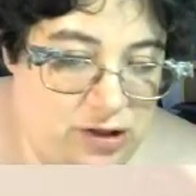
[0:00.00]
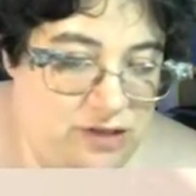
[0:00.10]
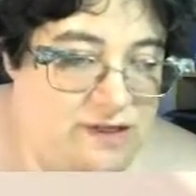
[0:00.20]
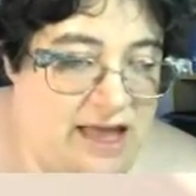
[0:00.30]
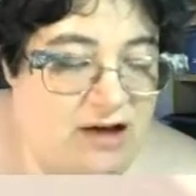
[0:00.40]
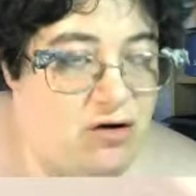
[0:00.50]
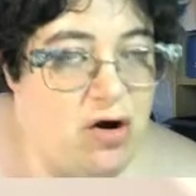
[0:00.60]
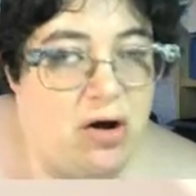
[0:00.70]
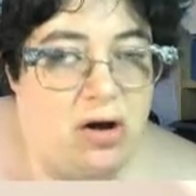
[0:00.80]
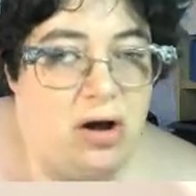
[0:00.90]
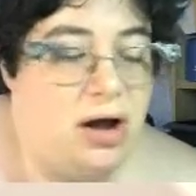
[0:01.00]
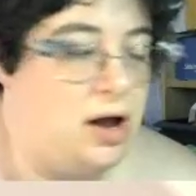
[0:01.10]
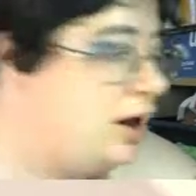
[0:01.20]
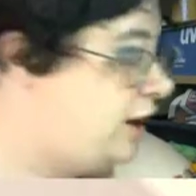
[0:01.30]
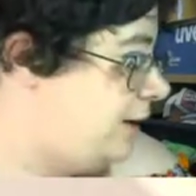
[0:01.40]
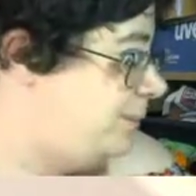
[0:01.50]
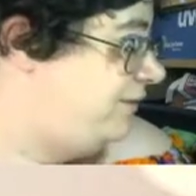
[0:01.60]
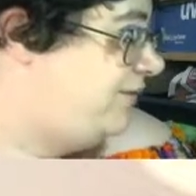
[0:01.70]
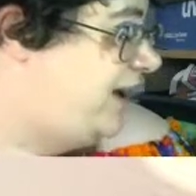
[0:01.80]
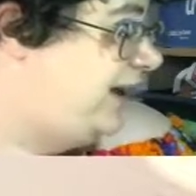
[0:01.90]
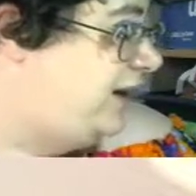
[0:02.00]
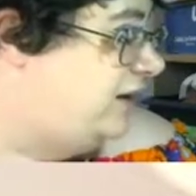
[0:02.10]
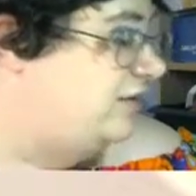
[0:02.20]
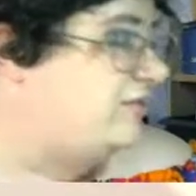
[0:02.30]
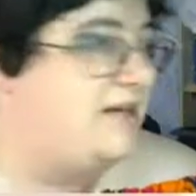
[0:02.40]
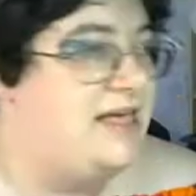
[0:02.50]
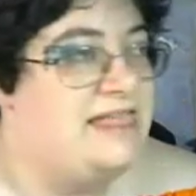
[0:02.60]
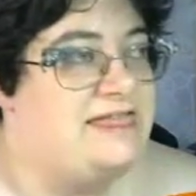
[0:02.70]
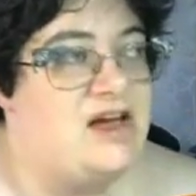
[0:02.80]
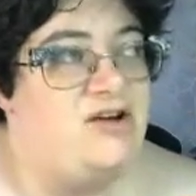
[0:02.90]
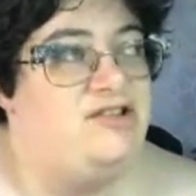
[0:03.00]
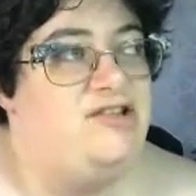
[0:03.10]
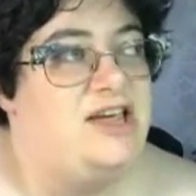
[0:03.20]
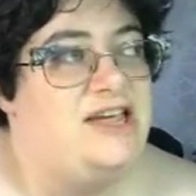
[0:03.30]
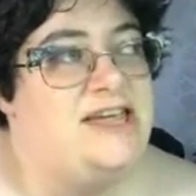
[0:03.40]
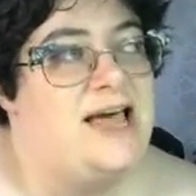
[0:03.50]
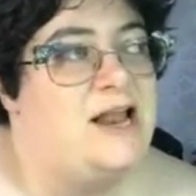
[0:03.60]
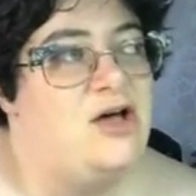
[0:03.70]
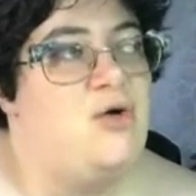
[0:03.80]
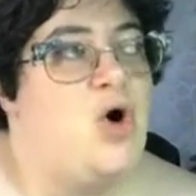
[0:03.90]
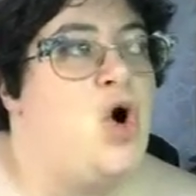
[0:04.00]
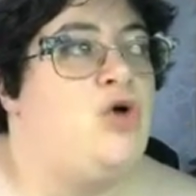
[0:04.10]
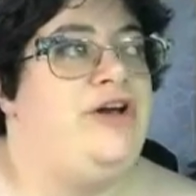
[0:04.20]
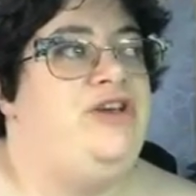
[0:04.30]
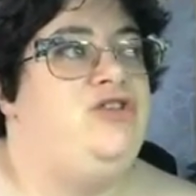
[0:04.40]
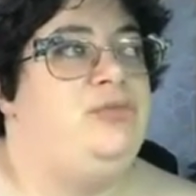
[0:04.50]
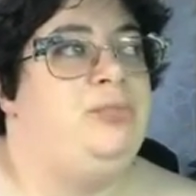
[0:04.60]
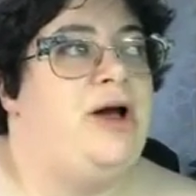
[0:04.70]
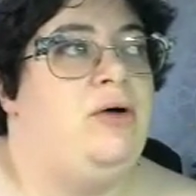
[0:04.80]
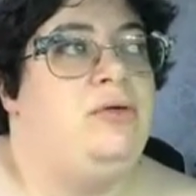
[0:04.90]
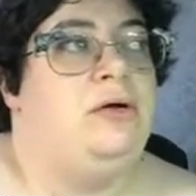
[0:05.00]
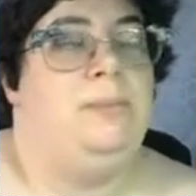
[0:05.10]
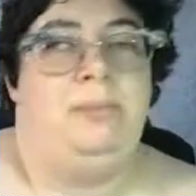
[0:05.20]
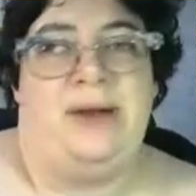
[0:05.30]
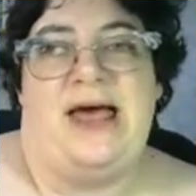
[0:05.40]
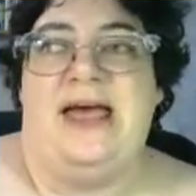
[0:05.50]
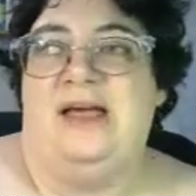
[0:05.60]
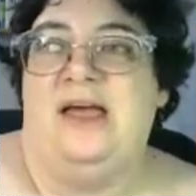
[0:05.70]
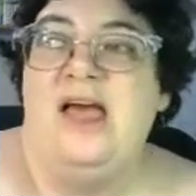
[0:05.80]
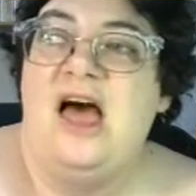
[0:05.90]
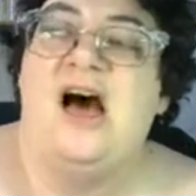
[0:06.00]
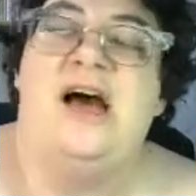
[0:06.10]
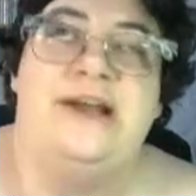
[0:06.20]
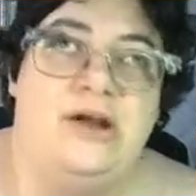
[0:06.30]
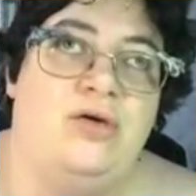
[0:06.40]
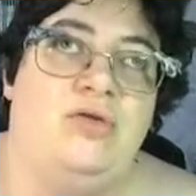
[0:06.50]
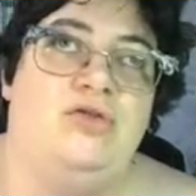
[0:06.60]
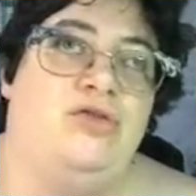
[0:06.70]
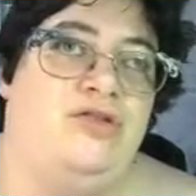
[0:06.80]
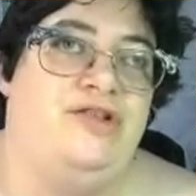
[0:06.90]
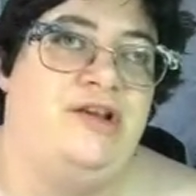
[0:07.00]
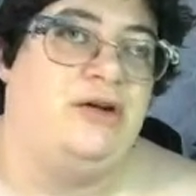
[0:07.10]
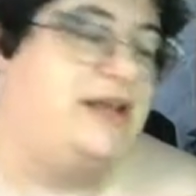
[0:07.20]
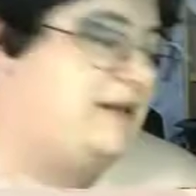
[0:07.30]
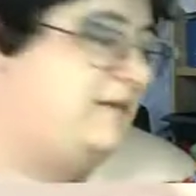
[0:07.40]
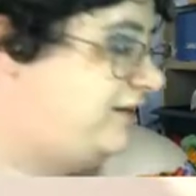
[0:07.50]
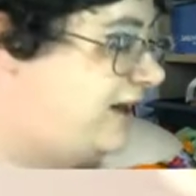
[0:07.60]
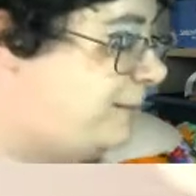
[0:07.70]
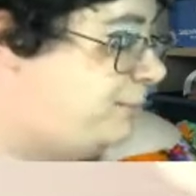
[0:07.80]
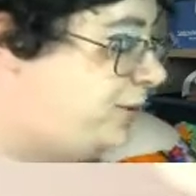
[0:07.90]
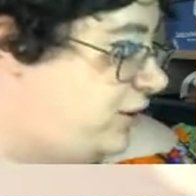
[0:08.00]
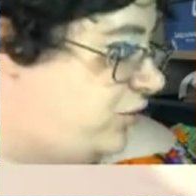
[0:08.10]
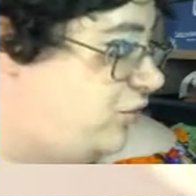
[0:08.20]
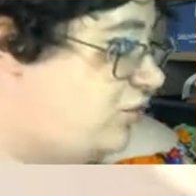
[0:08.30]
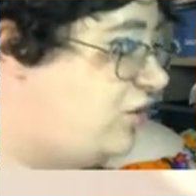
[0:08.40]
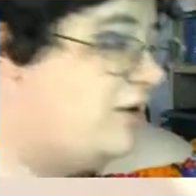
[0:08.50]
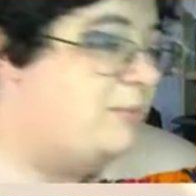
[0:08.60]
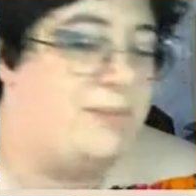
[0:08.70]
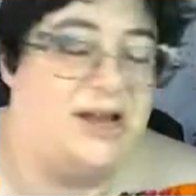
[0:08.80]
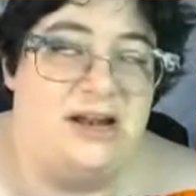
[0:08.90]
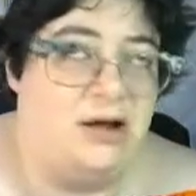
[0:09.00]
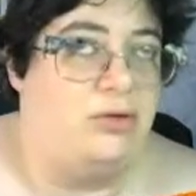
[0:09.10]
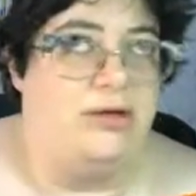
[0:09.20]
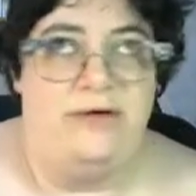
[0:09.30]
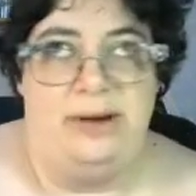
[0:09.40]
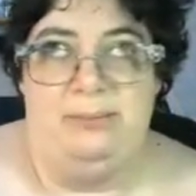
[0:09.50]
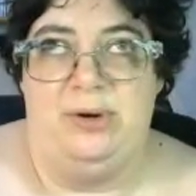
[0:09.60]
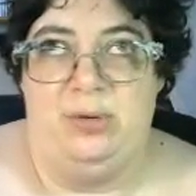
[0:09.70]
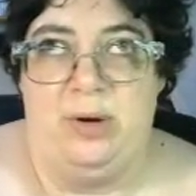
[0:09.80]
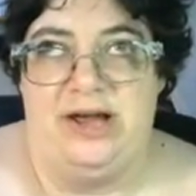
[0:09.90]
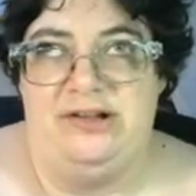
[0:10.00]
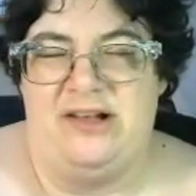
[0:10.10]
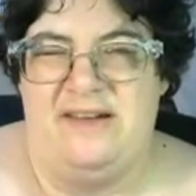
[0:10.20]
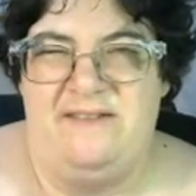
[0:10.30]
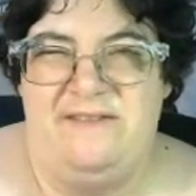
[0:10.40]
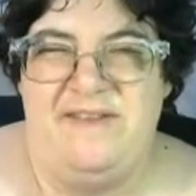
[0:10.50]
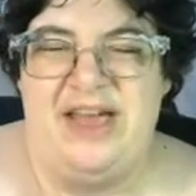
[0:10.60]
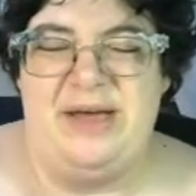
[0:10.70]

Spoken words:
There are a couple of eye colours. There is yellow, orange, brown, black. I know you see on the internet blue, but no, there ain't blue eyes. I think